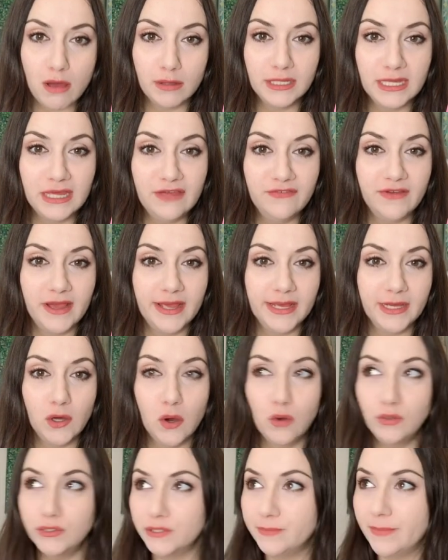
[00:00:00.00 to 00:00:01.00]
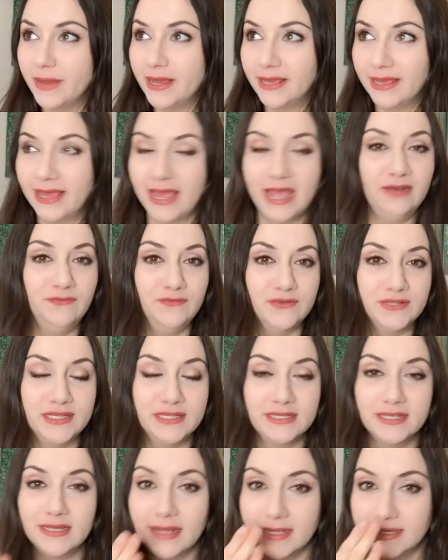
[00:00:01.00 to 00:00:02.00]
if I go to my canvases
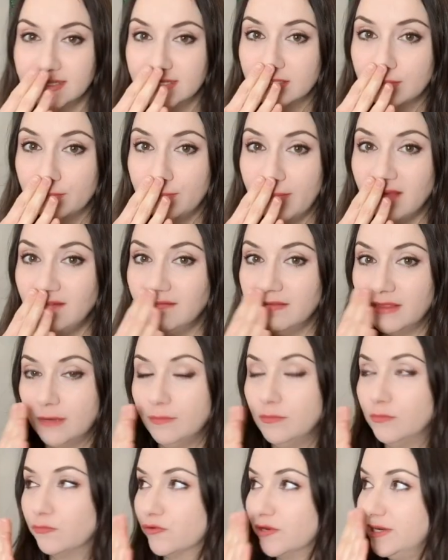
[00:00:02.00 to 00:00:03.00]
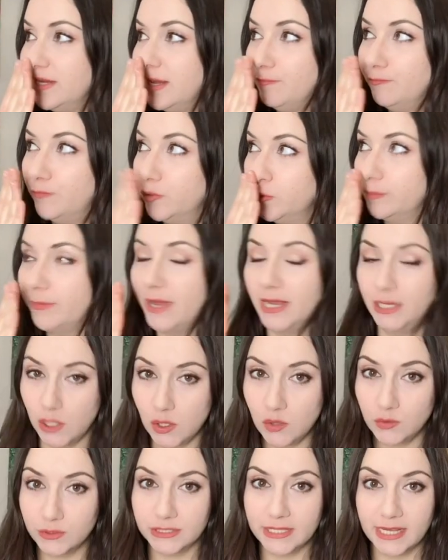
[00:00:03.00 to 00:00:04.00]
and I smell them, really I put my
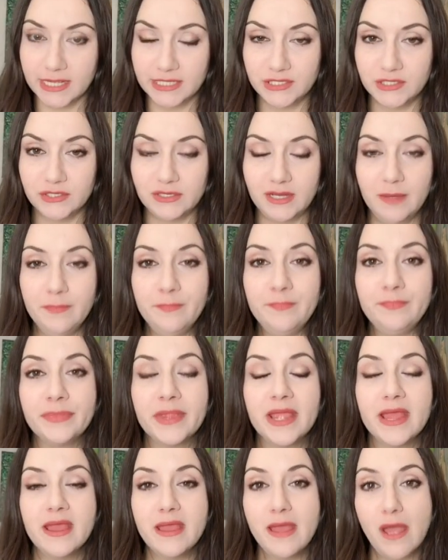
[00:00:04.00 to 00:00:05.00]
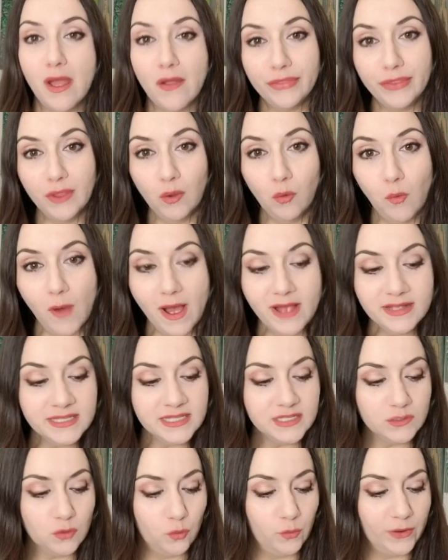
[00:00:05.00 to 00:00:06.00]
nose next to them, the
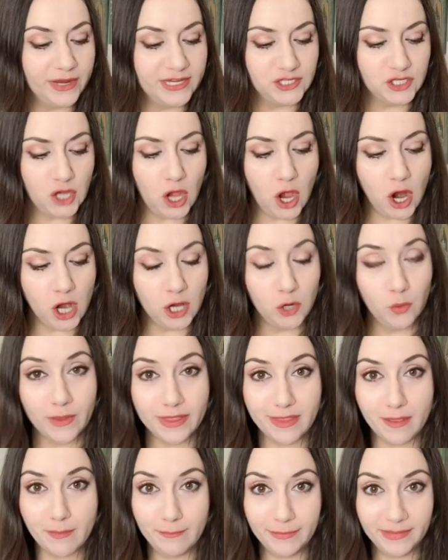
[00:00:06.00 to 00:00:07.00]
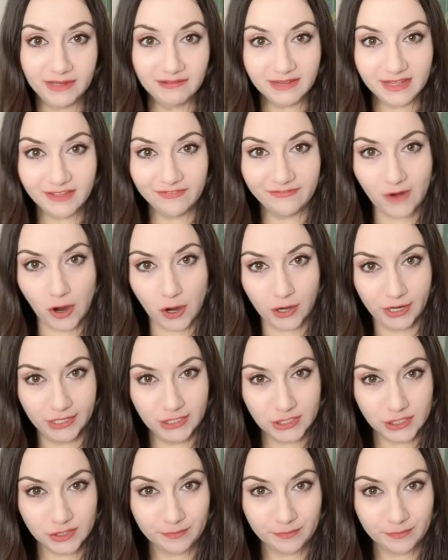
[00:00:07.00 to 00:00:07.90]
ones which are with the milky varnish